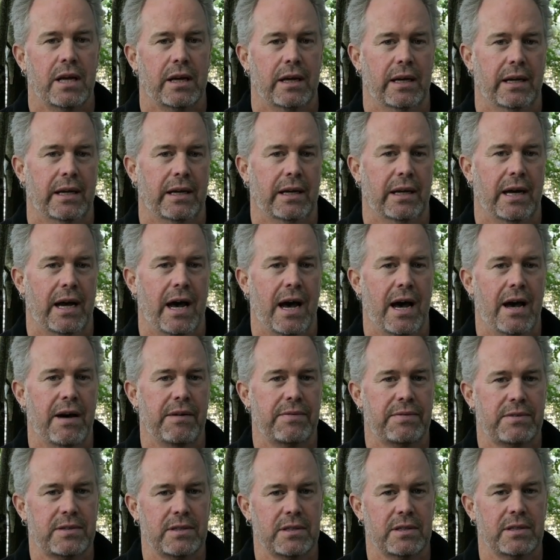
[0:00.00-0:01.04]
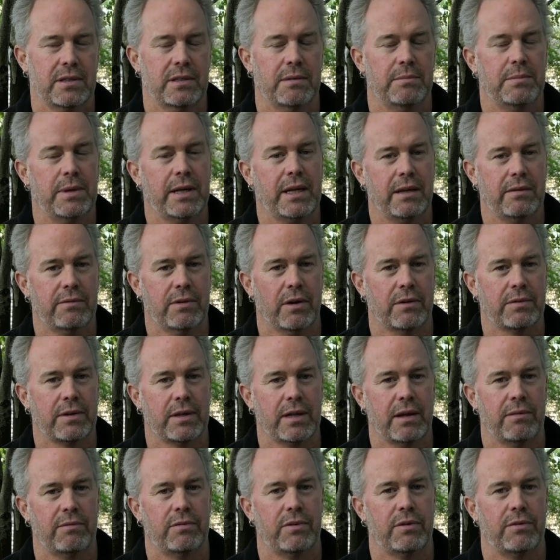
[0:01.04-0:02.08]
After being involved in
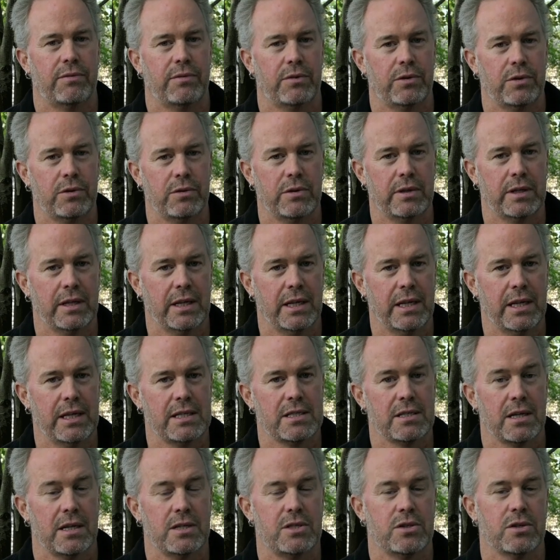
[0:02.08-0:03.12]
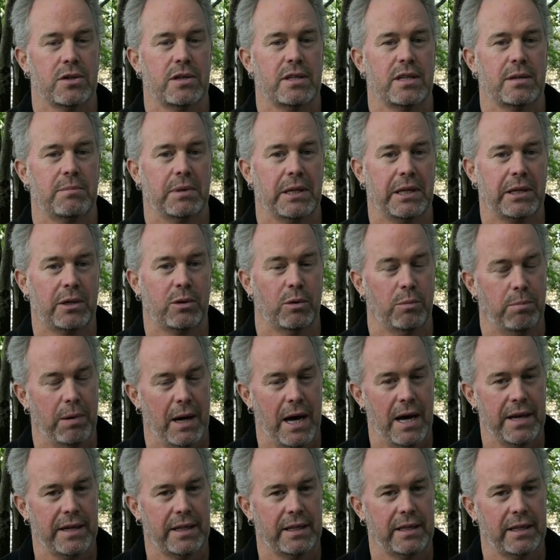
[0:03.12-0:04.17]
that for a few years, I joined a political
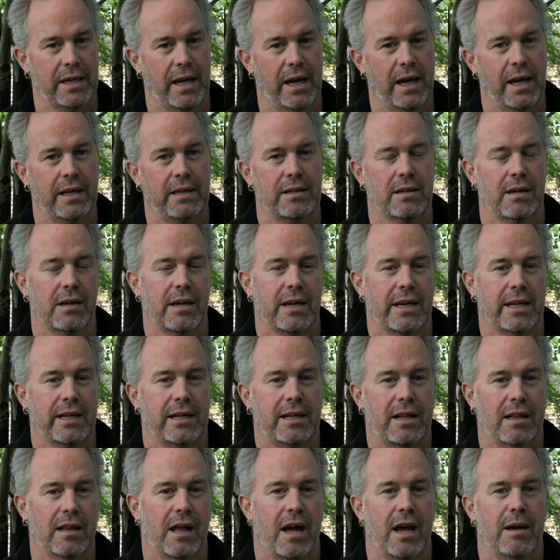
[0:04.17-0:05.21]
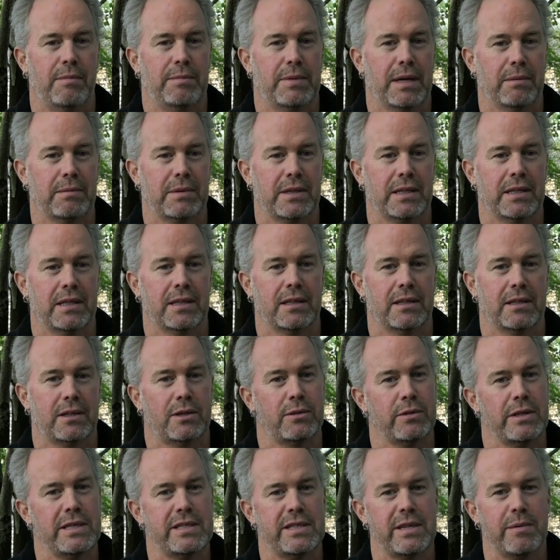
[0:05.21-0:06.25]
party and I climbed up the
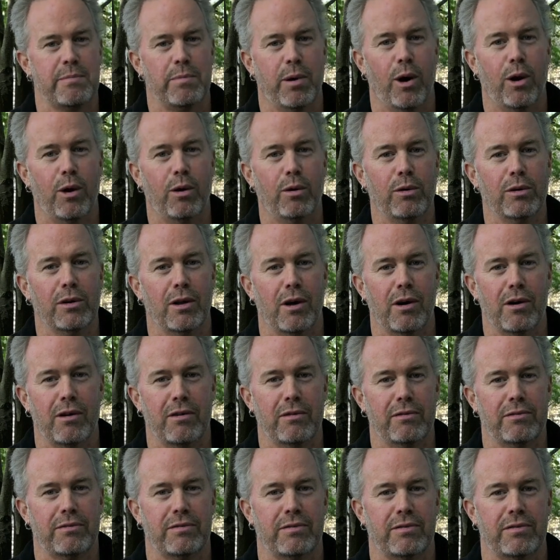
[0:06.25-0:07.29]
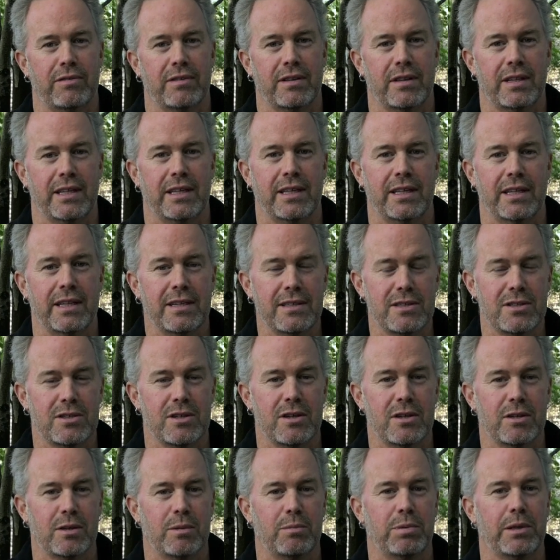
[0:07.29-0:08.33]
greasy pole of the
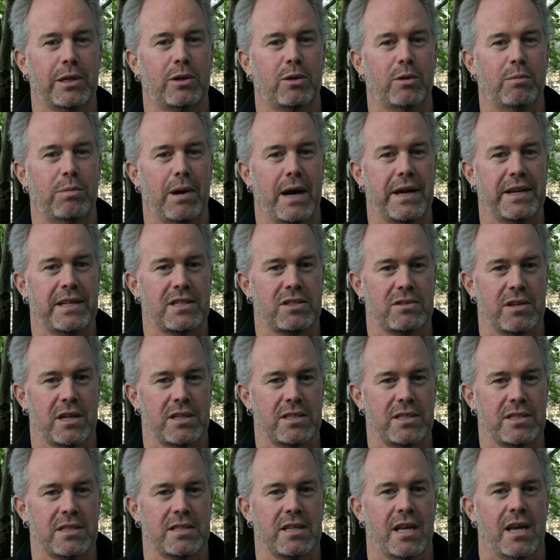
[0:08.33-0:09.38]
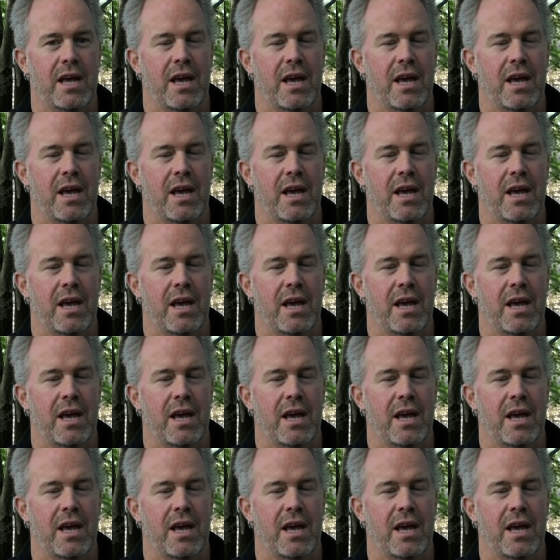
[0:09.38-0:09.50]
internal political party structures